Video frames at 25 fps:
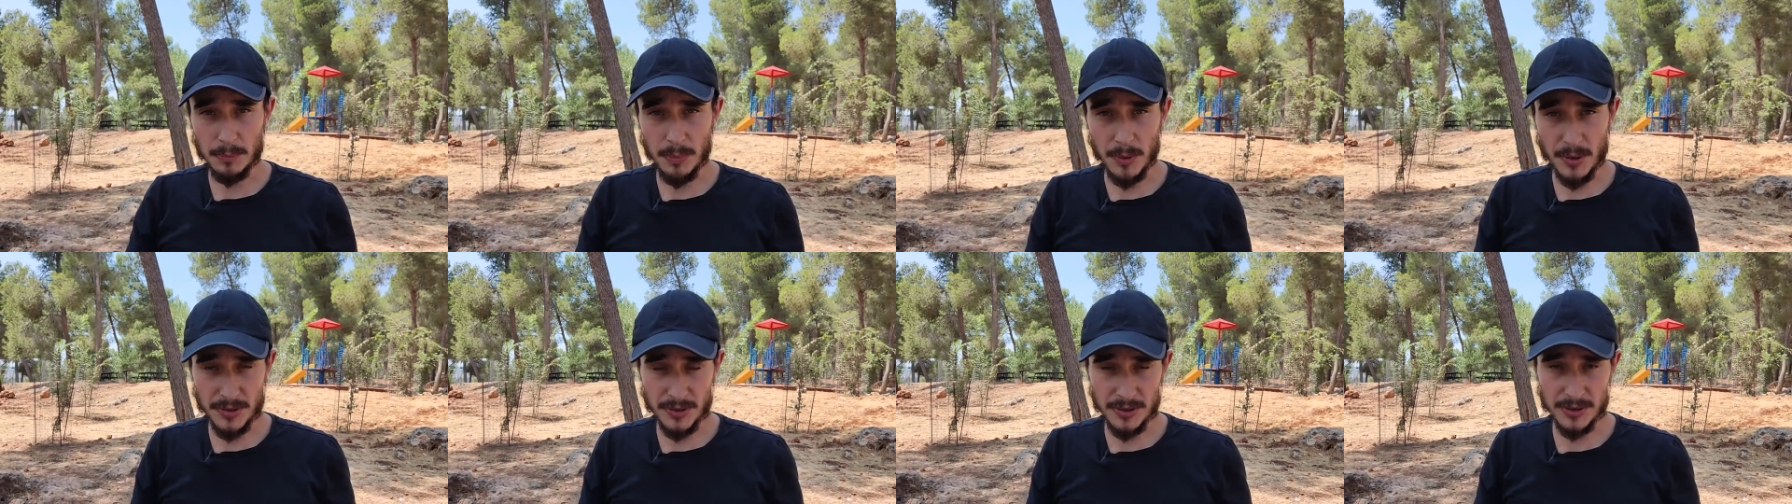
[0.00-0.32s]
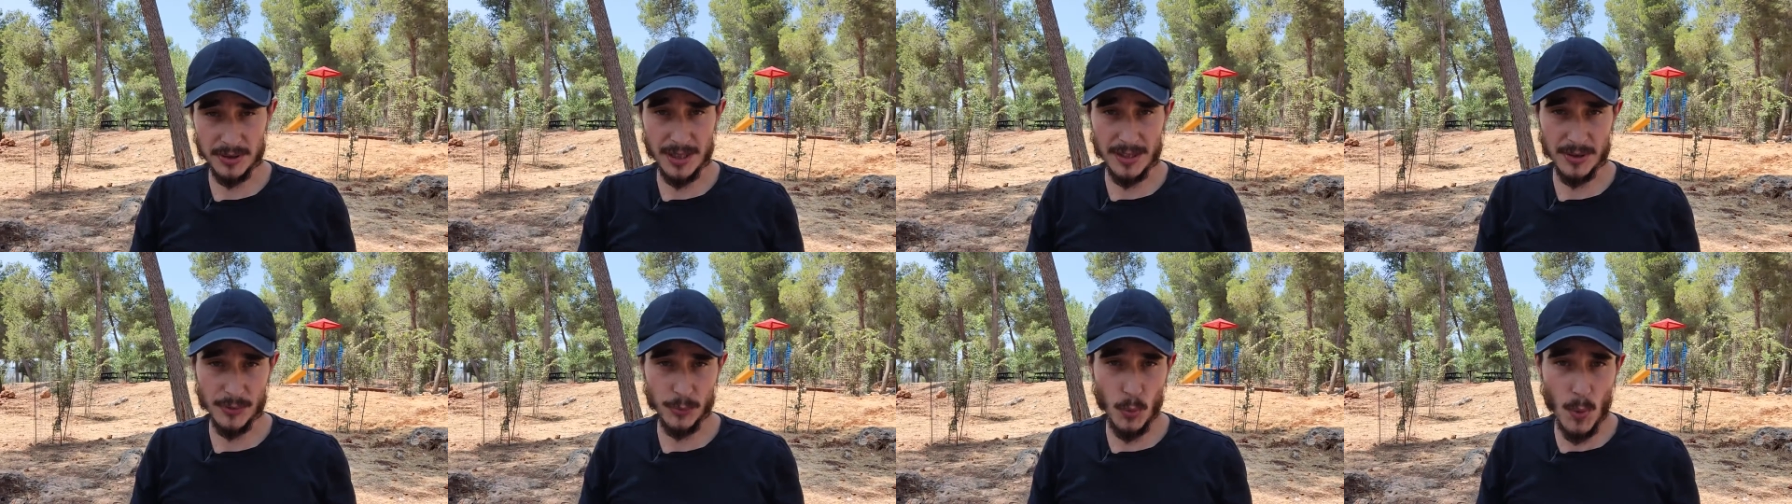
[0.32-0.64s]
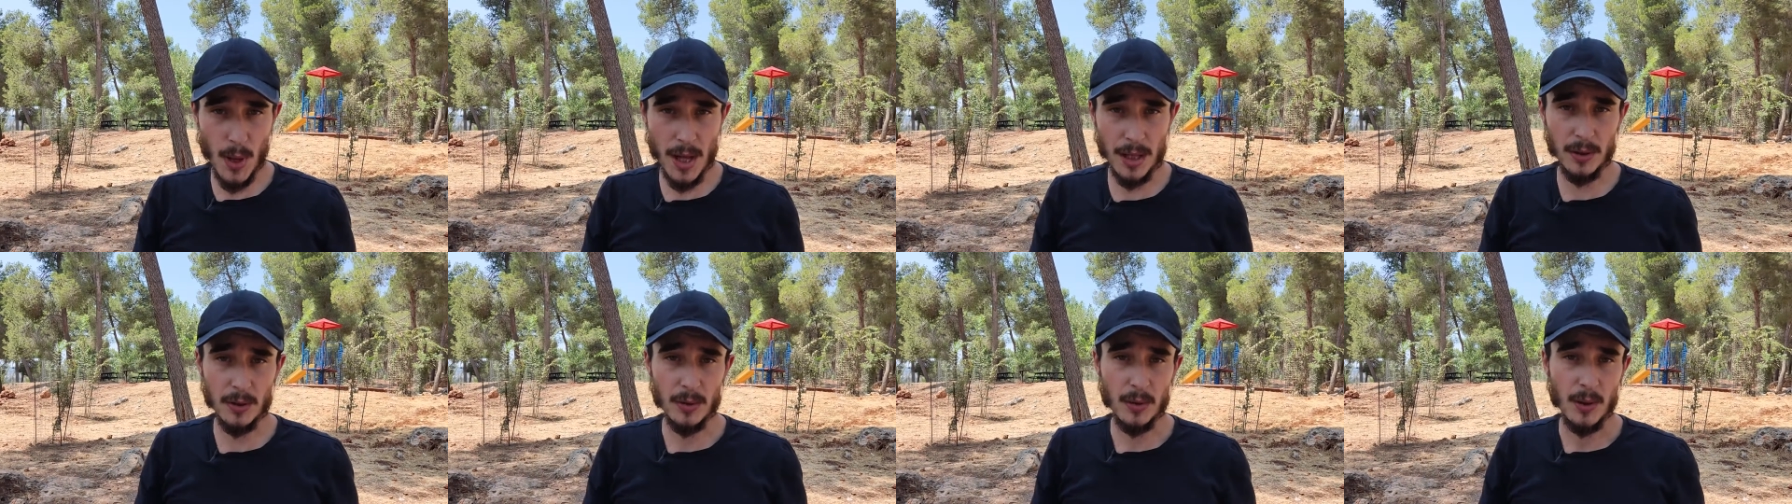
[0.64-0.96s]
person as
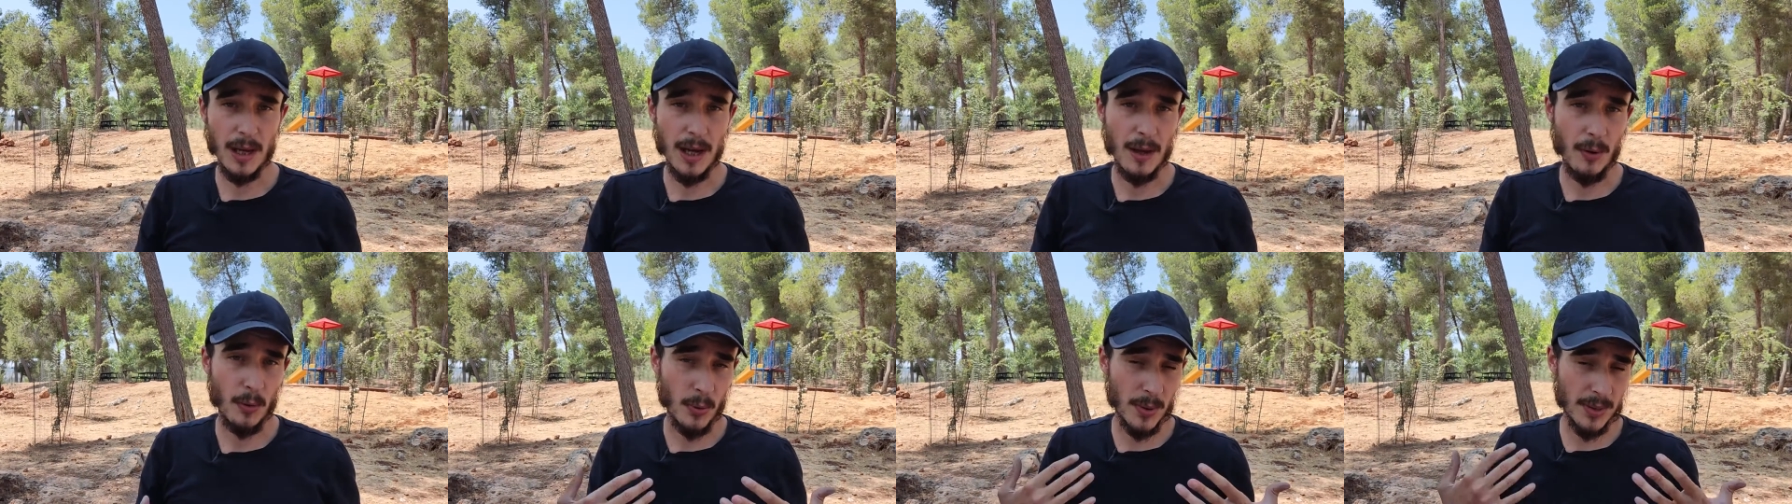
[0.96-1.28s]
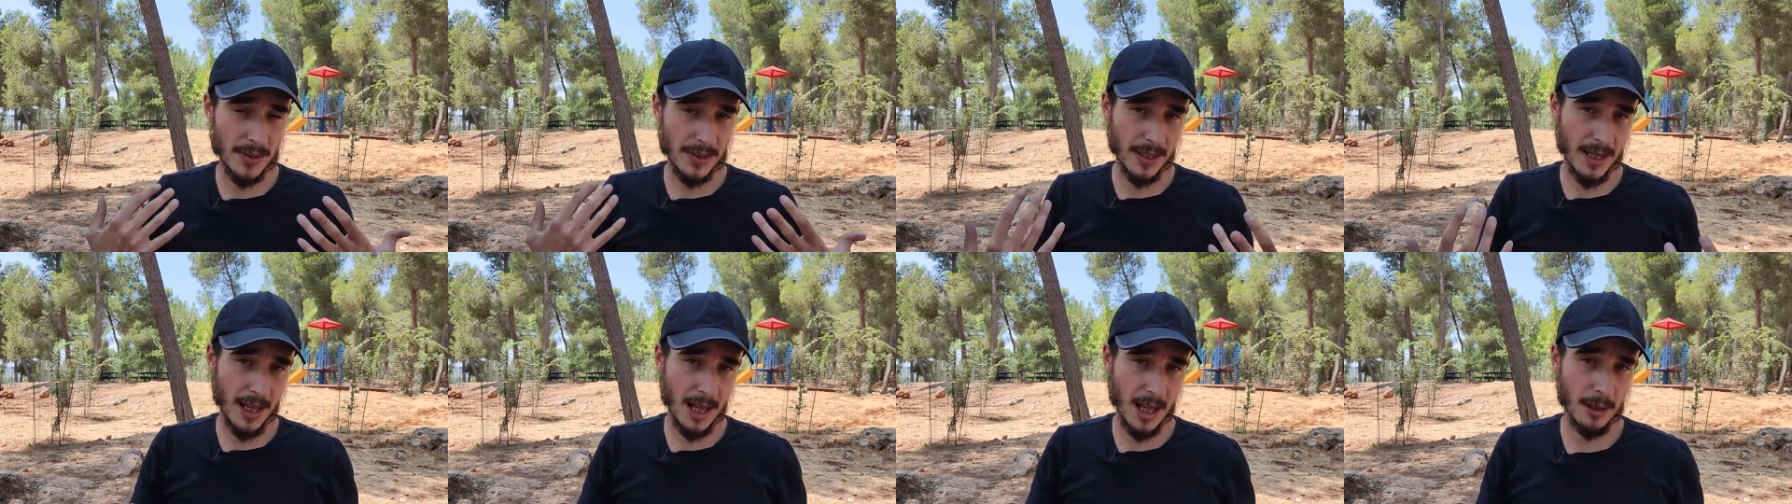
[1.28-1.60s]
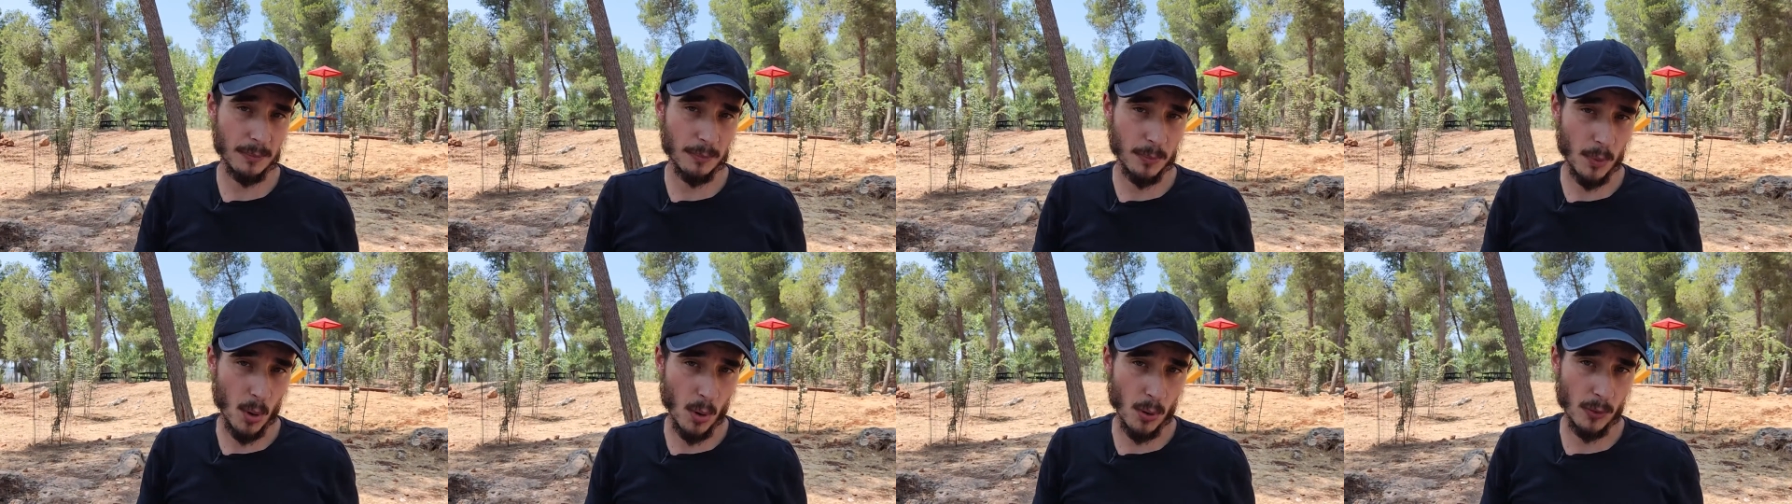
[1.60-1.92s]
well, with the
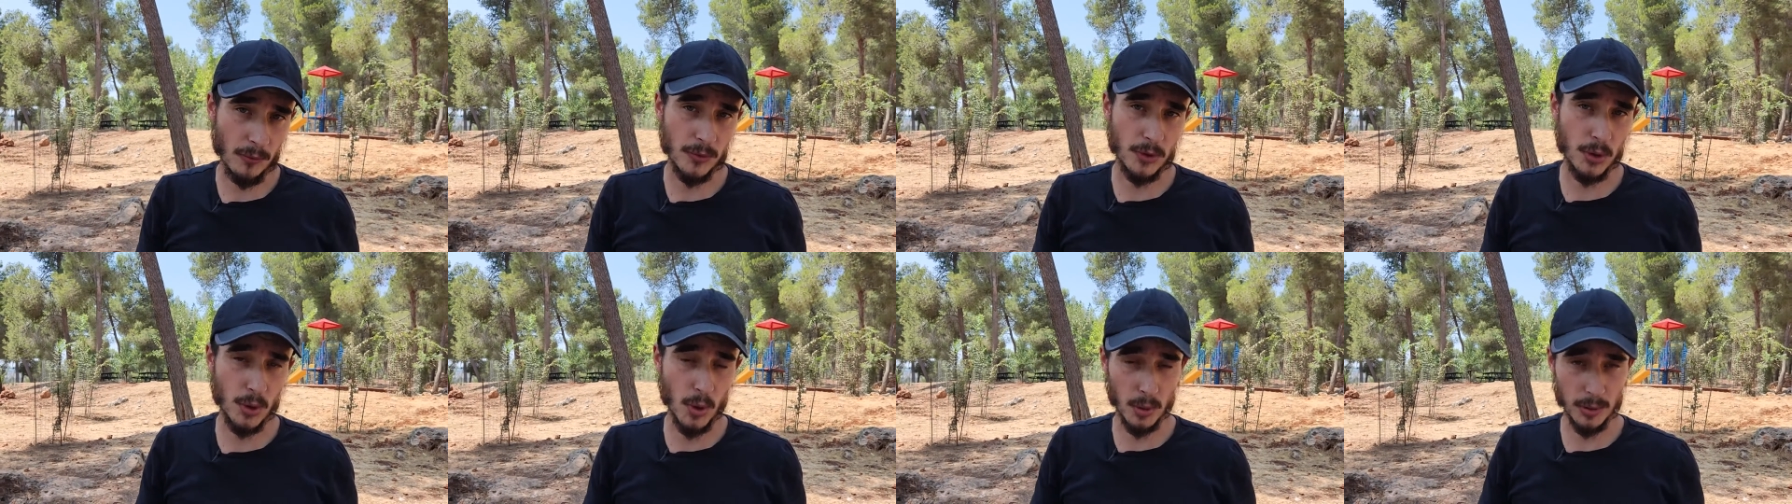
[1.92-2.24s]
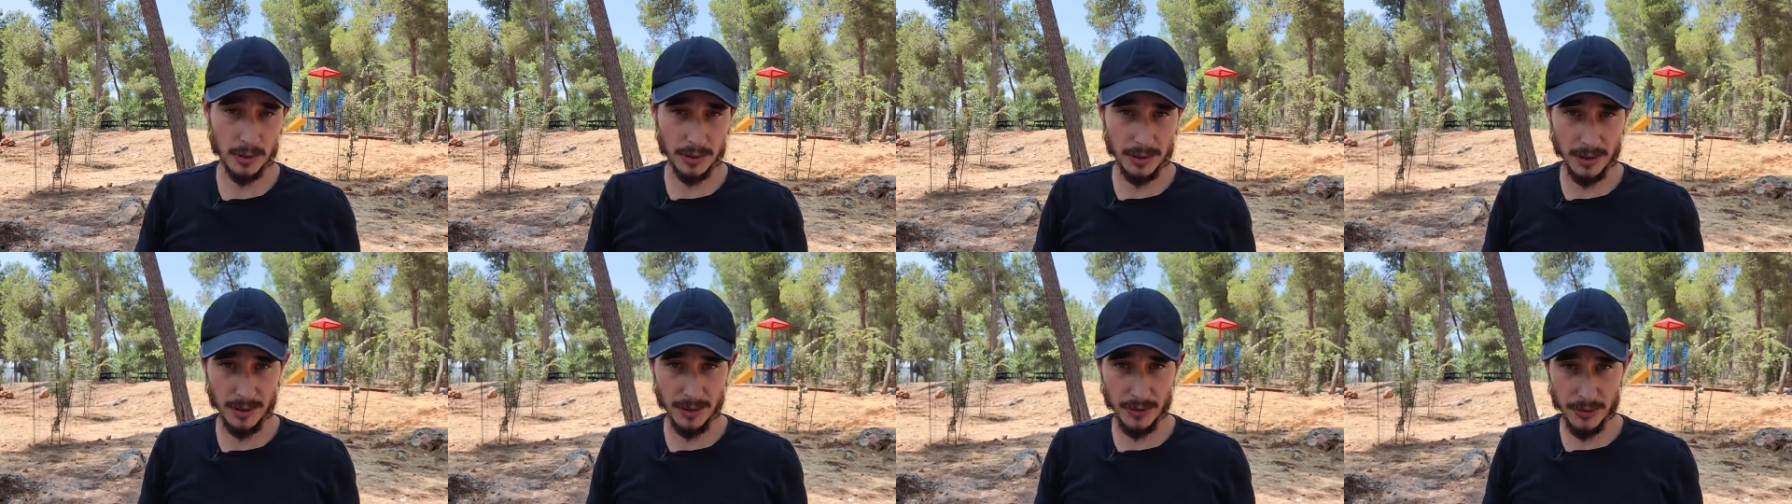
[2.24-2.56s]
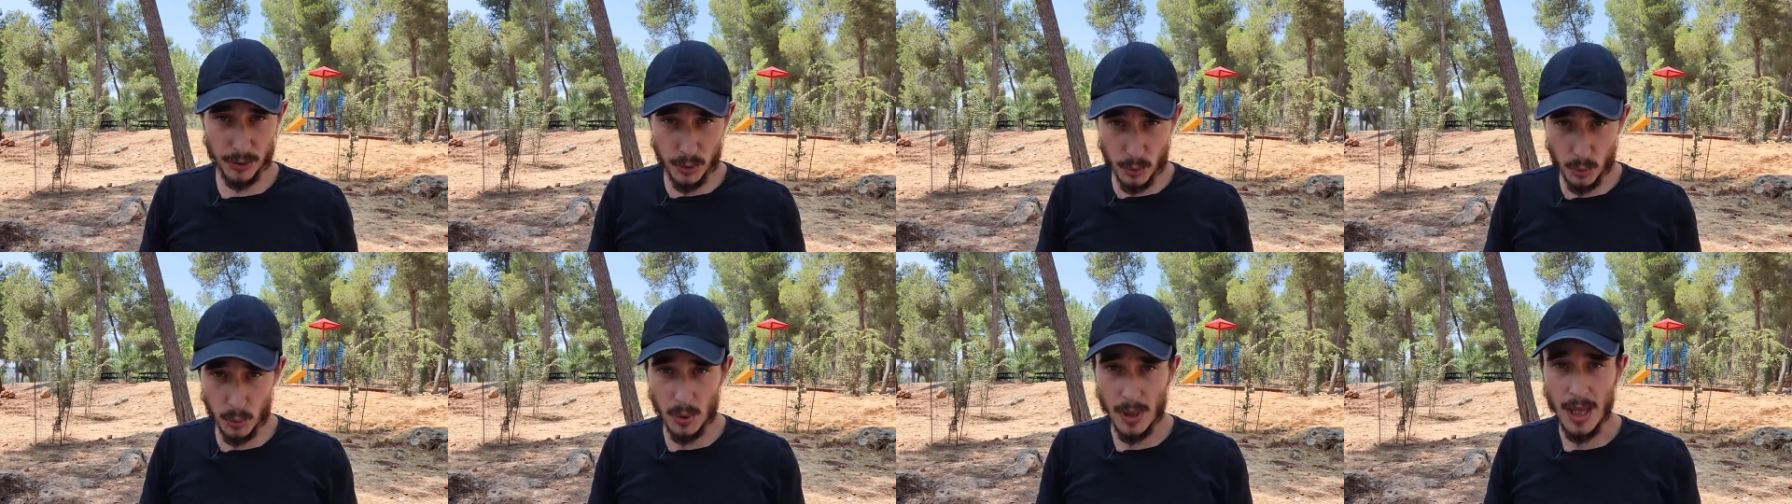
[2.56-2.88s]
help of journaling
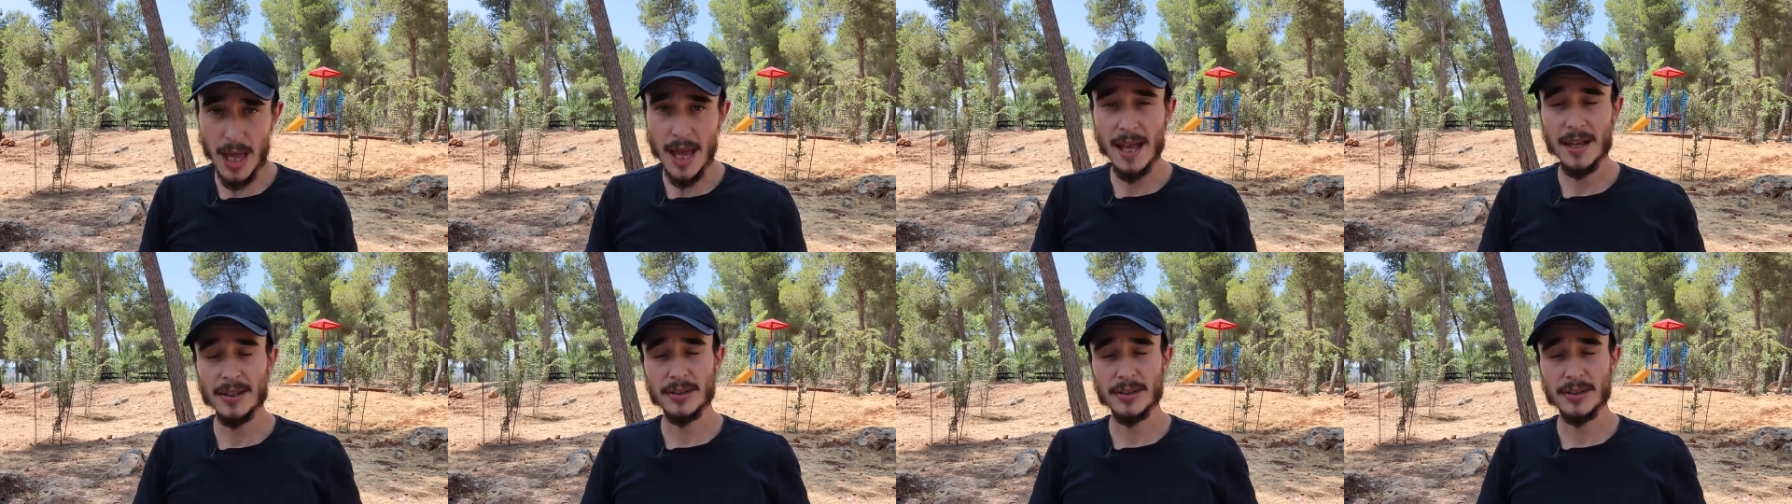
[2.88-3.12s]
tool.